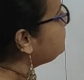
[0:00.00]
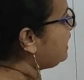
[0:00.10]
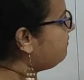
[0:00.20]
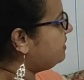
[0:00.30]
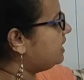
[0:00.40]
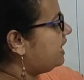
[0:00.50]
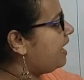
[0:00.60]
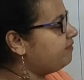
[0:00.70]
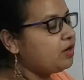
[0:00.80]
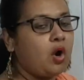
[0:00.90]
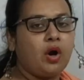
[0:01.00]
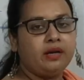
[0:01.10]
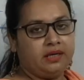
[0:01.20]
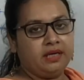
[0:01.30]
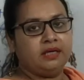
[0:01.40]
7, 11
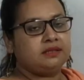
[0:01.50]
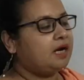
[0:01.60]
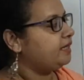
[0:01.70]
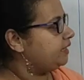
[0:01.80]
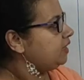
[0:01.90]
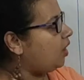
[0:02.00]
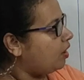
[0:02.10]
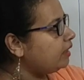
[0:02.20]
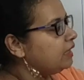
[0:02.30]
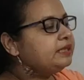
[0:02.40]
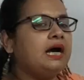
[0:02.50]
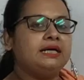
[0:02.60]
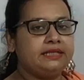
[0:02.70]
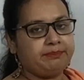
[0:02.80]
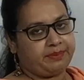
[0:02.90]
or 13, or the
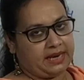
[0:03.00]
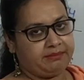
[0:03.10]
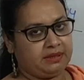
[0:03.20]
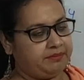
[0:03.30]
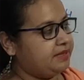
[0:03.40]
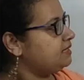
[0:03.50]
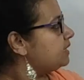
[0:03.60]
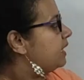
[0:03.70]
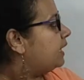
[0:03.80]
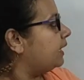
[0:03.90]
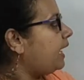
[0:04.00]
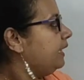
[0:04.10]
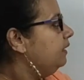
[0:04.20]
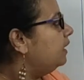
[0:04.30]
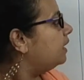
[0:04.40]
other prime numbers
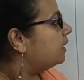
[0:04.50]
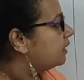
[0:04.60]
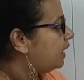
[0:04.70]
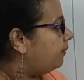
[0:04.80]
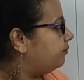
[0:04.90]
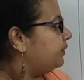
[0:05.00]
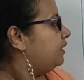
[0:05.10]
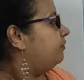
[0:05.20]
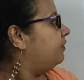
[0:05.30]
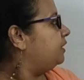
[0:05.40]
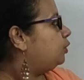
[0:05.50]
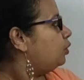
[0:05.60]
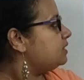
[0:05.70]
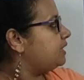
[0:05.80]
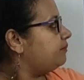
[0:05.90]
can come. When
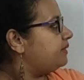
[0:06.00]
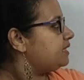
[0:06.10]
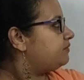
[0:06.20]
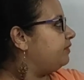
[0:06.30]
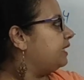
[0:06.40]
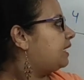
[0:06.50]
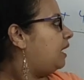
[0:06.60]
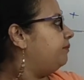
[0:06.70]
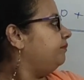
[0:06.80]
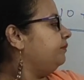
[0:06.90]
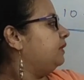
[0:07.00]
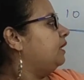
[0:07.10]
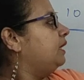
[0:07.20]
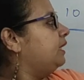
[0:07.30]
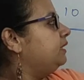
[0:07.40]
those numbers will come
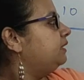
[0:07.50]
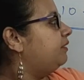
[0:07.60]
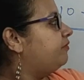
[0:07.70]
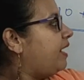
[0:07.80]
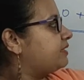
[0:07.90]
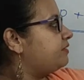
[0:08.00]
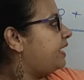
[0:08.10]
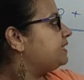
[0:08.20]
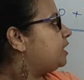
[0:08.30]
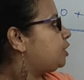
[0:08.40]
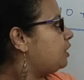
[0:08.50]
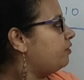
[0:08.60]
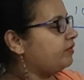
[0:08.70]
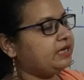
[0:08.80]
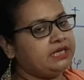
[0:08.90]
in the factorization
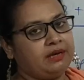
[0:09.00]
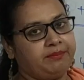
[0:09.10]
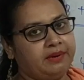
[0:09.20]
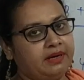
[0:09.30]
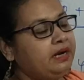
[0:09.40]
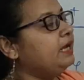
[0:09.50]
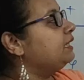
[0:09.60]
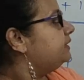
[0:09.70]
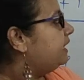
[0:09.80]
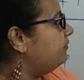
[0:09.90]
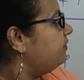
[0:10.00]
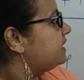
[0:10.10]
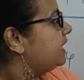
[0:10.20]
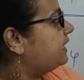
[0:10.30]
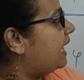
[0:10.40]
of any number, then we
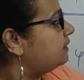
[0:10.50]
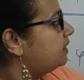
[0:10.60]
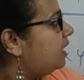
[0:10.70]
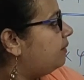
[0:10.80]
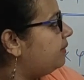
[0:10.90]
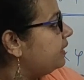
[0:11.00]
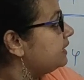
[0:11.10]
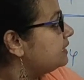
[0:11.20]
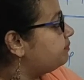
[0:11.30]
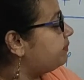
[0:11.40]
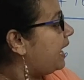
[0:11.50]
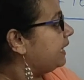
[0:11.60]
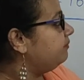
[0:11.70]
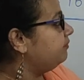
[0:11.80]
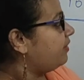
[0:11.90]
say that the number is
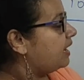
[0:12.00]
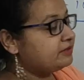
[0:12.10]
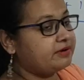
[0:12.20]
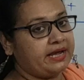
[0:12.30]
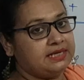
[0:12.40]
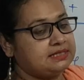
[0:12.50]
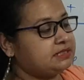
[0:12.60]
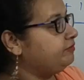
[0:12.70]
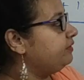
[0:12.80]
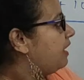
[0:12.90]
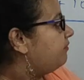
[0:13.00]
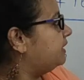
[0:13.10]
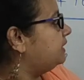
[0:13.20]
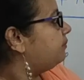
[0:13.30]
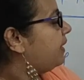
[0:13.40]
prime factorized. We have
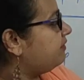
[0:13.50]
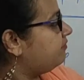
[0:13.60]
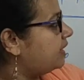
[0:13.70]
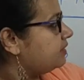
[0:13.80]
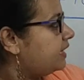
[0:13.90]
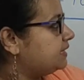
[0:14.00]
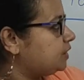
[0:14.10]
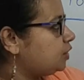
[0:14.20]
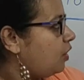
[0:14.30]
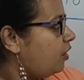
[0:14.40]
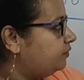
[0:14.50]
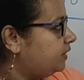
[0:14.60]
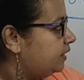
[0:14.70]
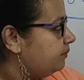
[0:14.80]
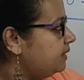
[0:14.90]
done the prime factorization of
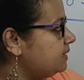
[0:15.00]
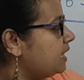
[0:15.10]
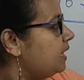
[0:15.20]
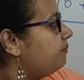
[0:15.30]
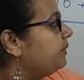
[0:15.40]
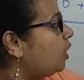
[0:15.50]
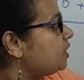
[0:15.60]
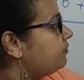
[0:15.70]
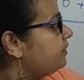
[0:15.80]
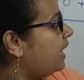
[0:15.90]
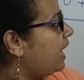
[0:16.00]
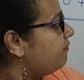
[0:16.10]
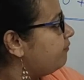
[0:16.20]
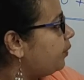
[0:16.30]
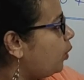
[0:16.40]
the numbers because we
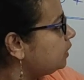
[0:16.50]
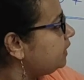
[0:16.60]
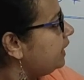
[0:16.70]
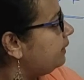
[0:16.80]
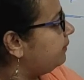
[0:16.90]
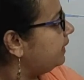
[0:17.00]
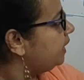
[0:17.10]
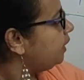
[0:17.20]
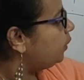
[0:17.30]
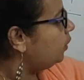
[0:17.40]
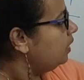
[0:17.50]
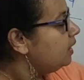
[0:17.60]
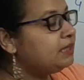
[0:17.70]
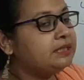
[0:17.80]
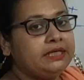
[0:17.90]
have broke the number into
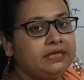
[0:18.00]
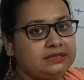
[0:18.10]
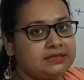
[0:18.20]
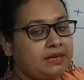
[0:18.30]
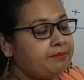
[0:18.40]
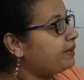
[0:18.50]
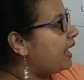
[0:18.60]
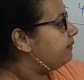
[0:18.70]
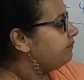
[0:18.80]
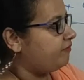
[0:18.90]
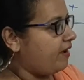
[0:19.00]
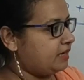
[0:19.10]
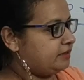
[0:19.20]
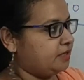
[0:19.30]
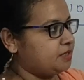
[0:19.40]
its prime
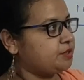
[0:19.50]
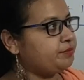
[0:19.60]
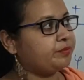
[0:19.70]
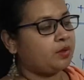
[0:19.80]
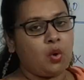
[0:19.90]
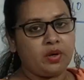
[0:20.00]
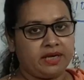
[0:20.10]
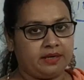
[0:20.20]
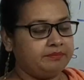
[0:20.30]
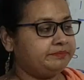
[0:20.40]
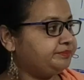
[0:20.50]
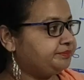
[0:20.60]
factors. Okay,